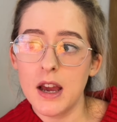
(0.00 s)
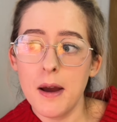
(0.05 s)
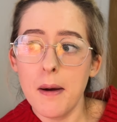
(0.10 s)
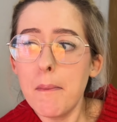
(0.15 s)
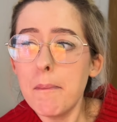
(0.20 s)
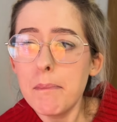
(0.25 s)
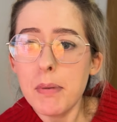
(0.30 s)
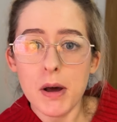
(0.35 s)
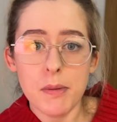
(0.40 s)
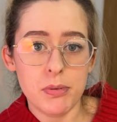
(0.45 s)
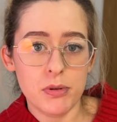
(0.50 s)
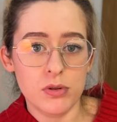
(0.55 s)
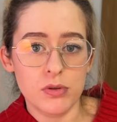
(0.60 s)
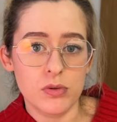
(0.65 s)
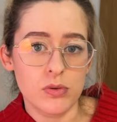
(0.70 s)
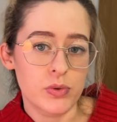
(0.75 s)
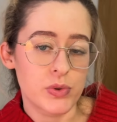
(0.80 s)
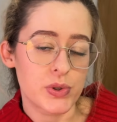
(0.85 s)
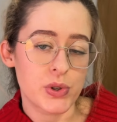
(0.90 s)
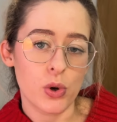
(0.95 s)

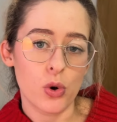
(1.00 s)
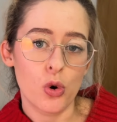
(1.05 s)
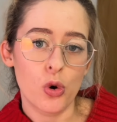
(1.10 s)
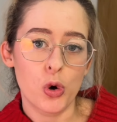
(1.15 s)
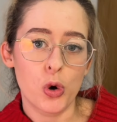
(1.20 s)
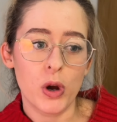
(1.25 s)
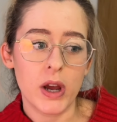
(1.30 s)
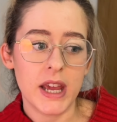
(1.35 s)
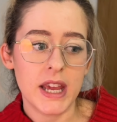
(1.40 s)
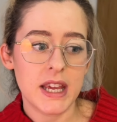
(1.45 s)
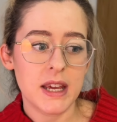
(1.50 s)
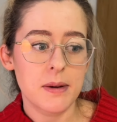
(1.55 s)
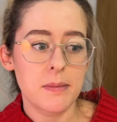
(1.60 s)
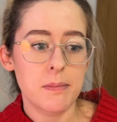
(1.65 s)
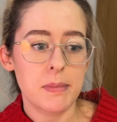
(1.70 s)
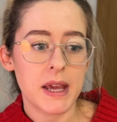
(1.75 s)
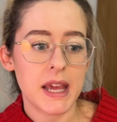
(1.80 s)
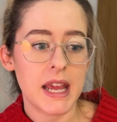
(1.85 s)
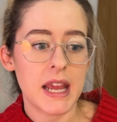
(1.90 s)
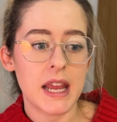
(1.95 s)
bubbles or it can
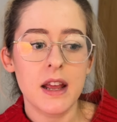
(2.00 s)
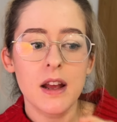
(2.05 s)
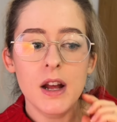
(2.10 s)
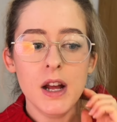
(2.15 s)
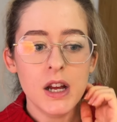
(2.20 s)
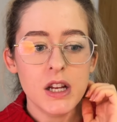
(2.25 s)
be